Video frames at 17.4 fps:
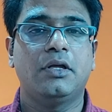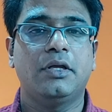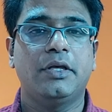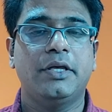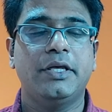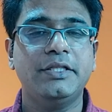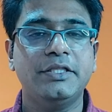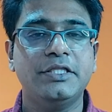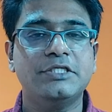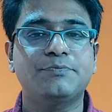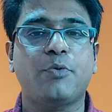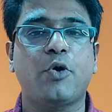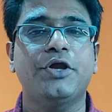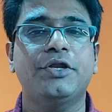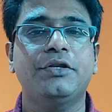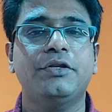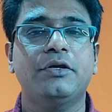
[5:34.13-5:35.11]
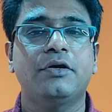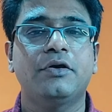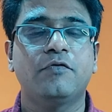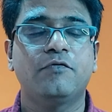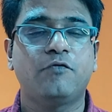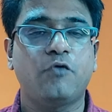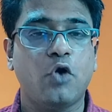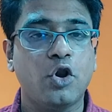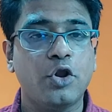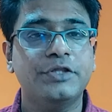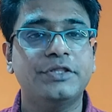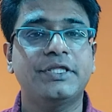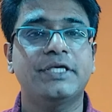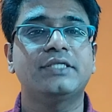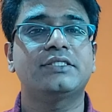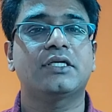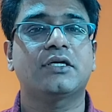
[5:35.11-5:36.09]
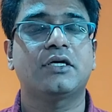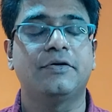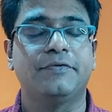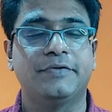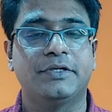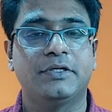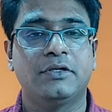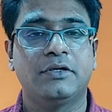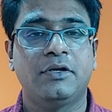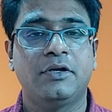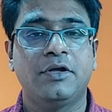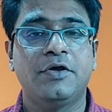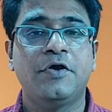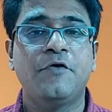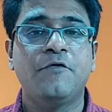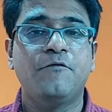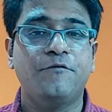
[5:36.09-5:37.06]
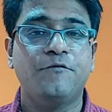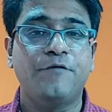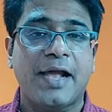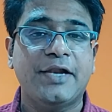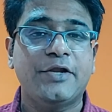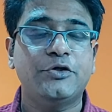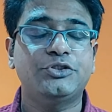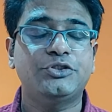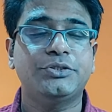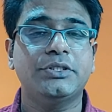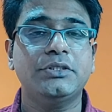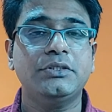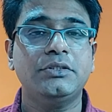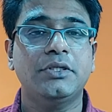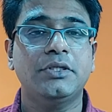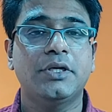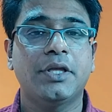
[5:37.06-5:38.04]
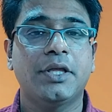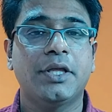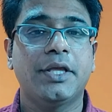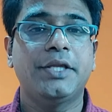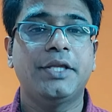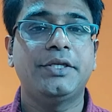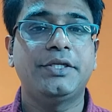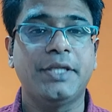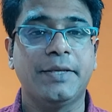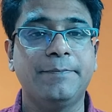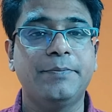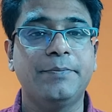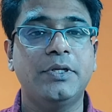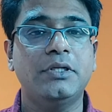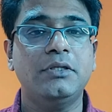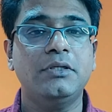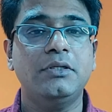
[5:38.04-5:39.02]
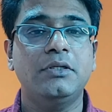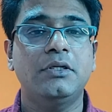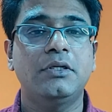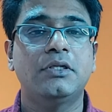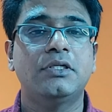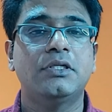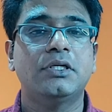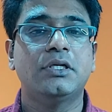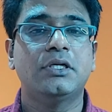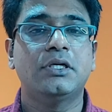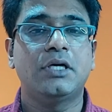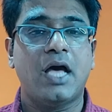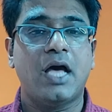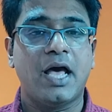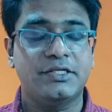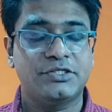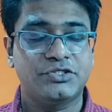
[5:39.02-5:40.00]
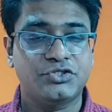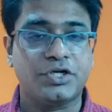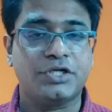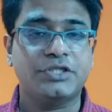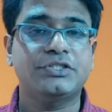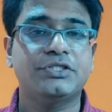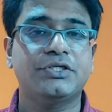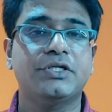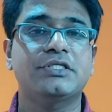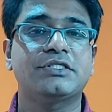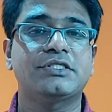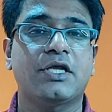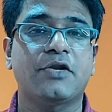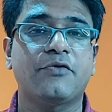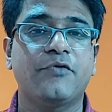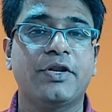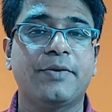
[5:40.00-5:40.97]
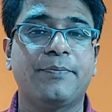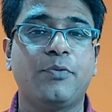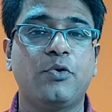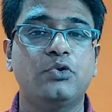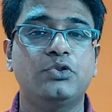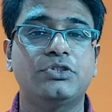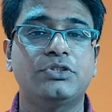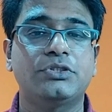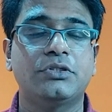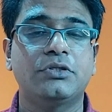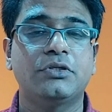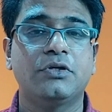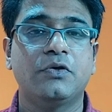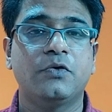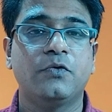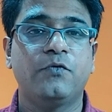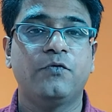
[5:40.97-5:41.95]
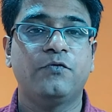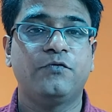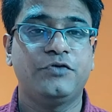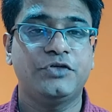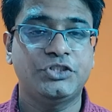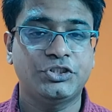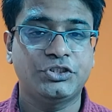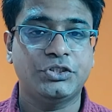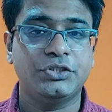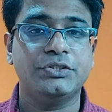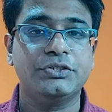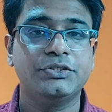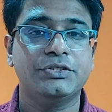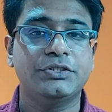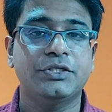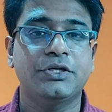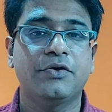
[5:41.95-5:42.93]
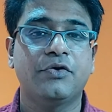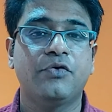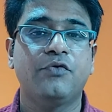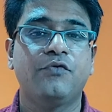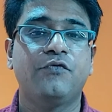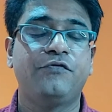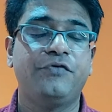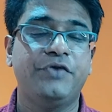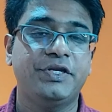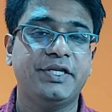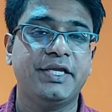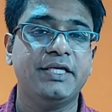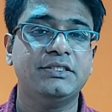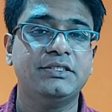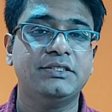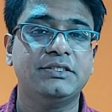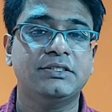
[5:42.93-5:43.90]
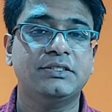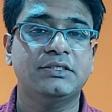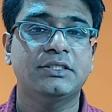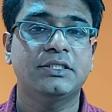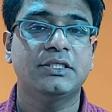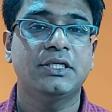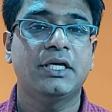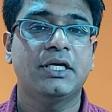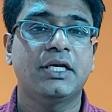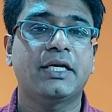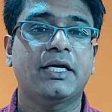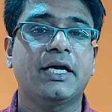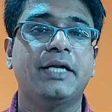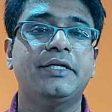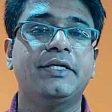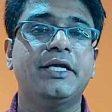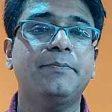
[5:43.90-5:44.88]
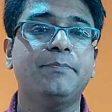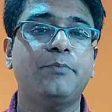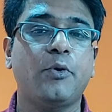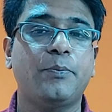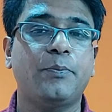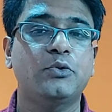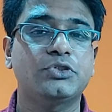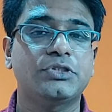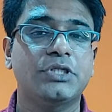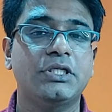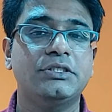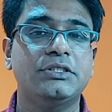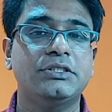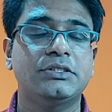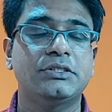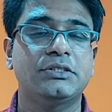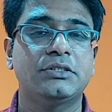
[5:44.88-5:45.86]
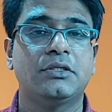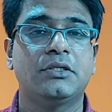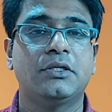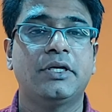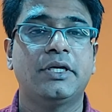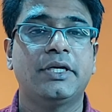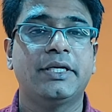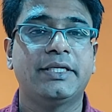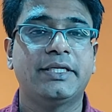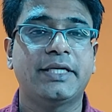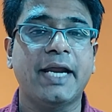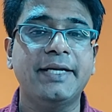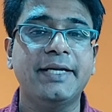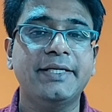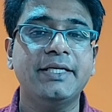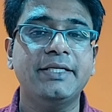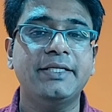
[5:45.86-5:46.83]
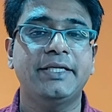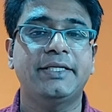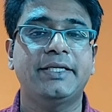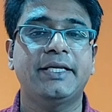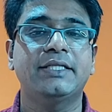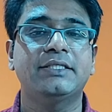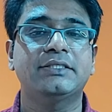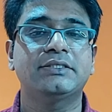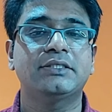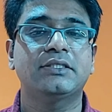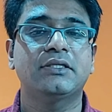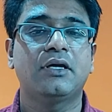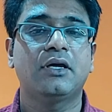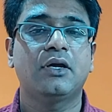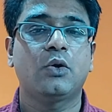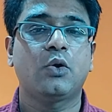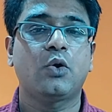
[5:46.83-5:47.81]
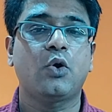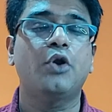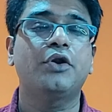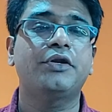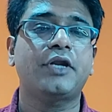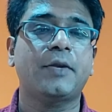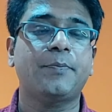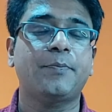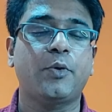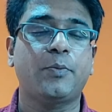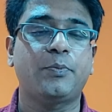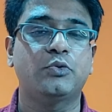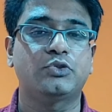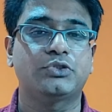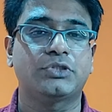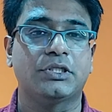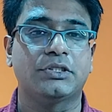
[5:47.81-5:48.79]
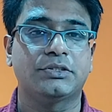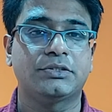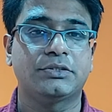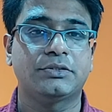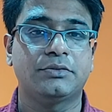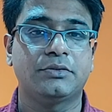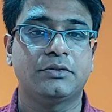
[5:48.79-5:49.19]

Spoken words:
In this point, following things are covered: valuation, timber and structural survey reports, fixtures, fittings, content proposals, title details, contract proposals.